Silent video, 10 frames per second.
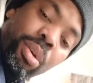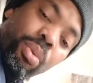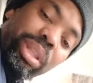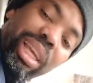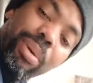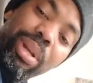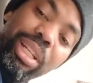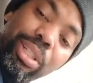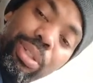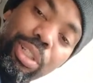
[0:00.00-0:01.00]
One thing I want to
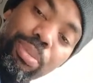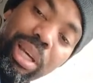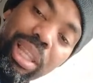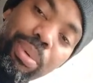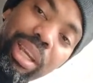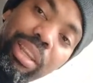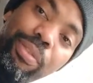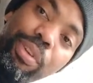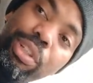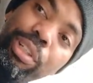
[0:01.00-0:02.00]
do too, by the way, in the
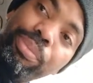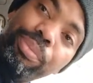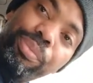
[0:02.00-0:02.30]
future,